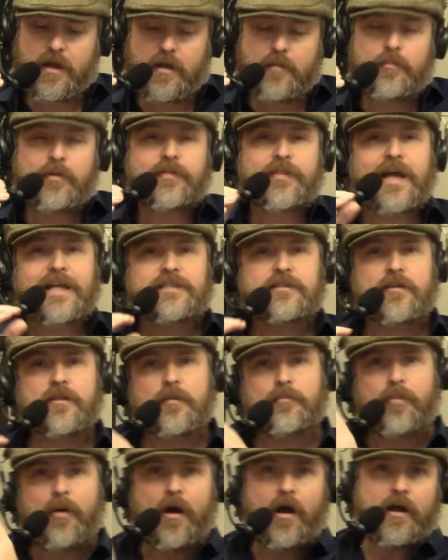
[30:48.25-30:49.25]
But that's on
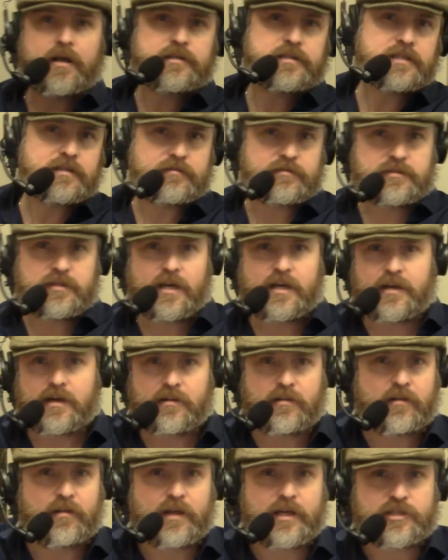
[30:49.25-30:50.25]
the positive side
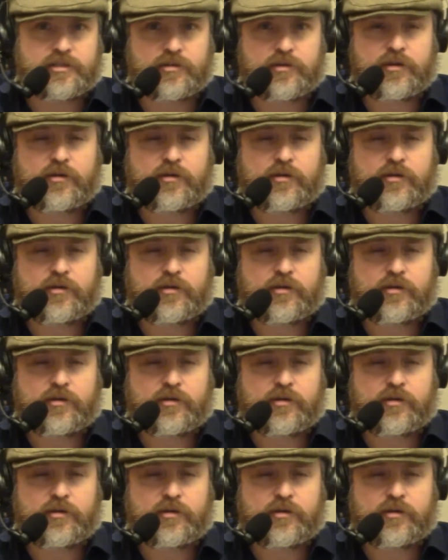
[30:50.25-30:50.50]
of the ledger.